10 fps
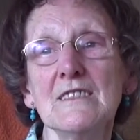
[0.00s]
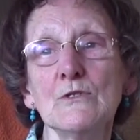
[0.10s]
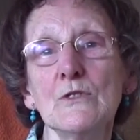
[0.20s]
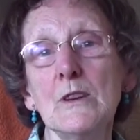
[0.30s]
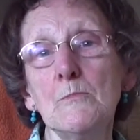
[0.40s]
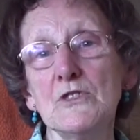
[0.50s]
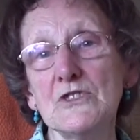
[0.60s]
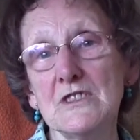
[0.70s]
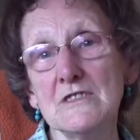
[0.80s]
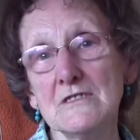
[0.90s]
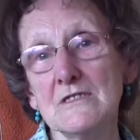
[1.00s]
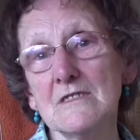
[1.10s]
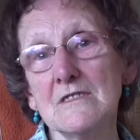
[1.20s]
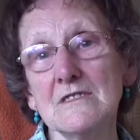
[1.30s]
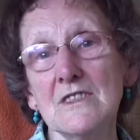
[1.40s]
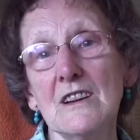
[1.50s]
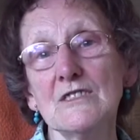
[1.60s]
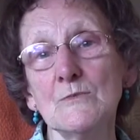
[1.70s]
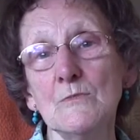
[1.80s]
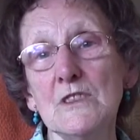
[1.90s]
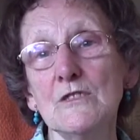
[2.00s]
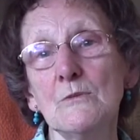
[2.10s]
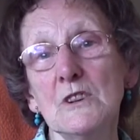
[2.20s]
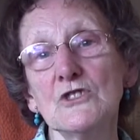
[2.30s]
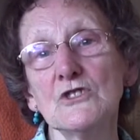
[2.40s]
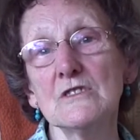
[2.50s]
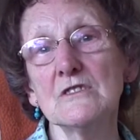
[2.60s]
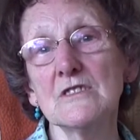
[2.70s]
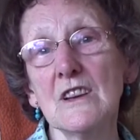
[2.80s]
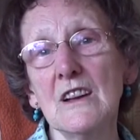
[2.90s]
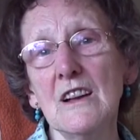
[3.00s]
So they proceeded to ask me the questions